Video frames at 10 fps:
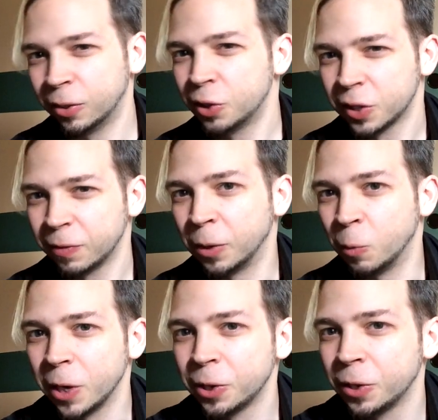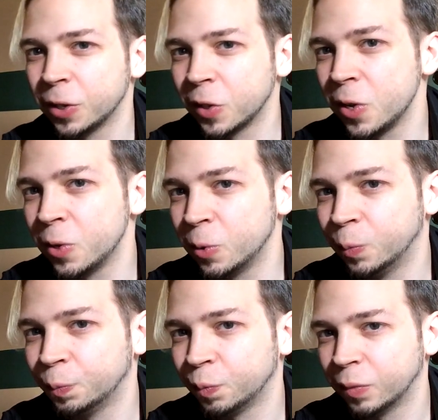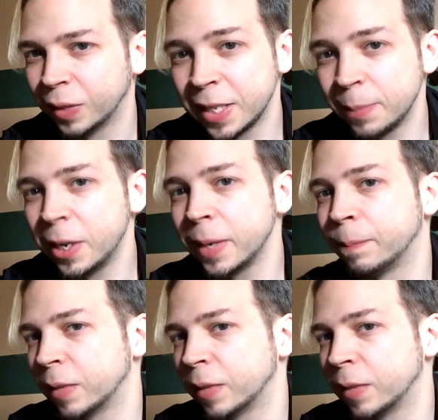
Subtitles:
just fun to watch. So that's about it.